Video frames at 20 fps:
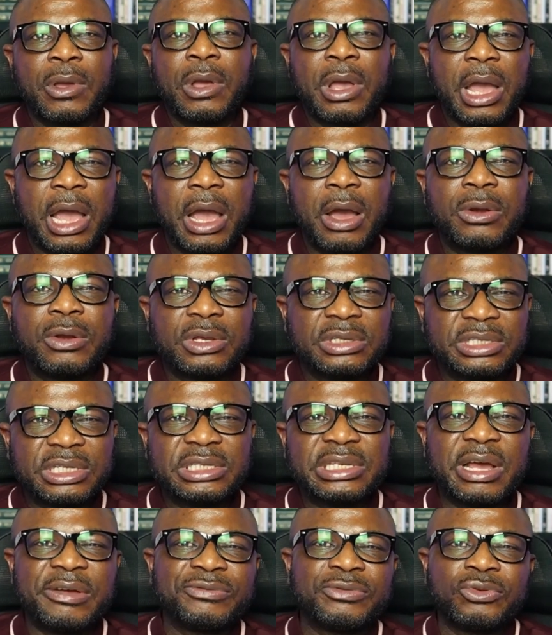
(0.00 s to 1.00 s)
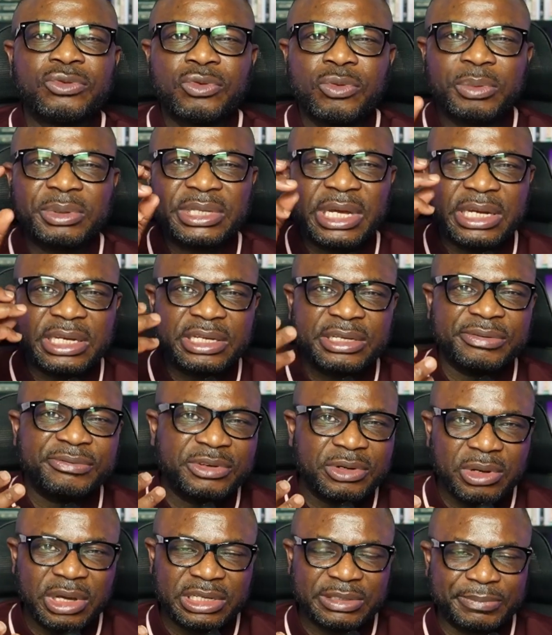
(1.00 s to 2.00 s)
How does this have to do with an
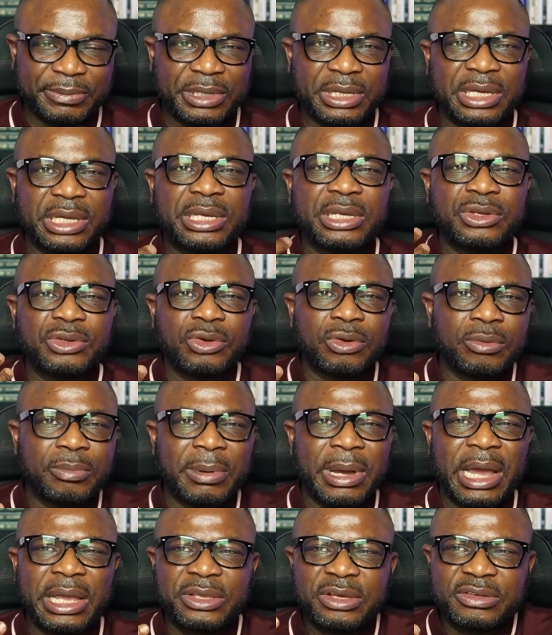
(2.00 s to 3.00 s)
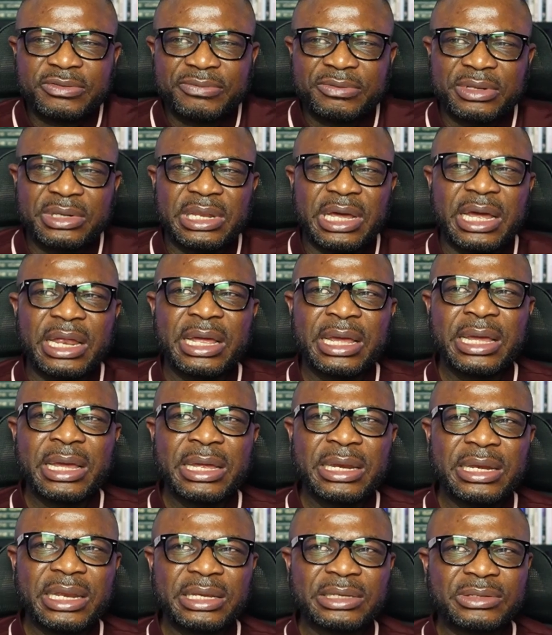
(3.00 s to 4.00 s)
individual speaking Yoruba? I just feel that
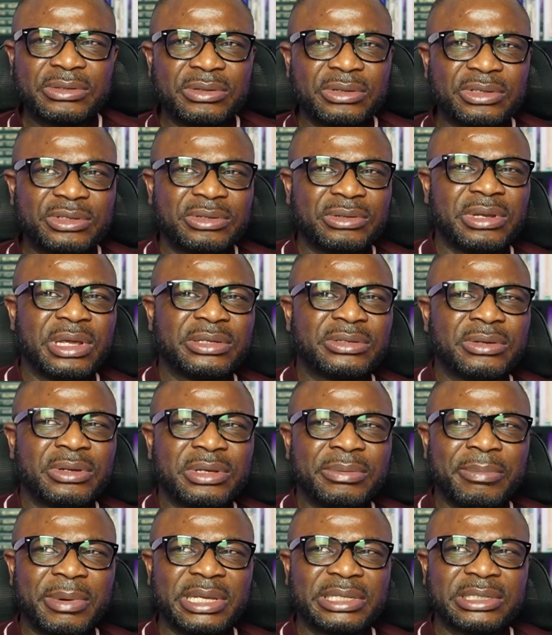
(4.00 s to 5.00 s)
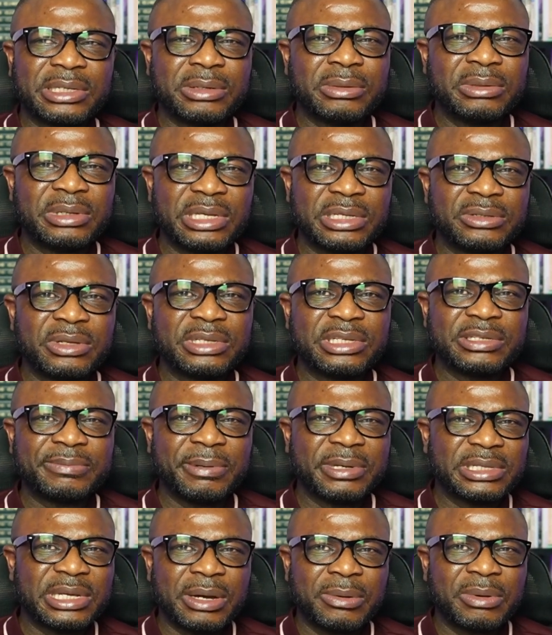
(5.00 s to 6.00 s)
there's nothing magical, there's nothing
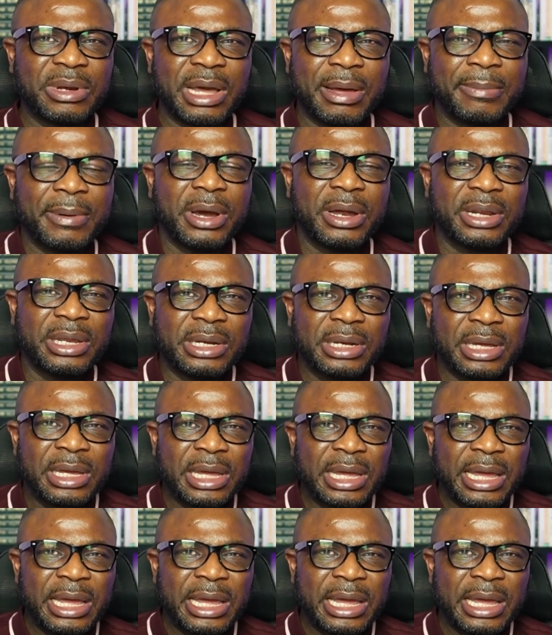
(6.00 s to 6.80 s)
spectacular about it.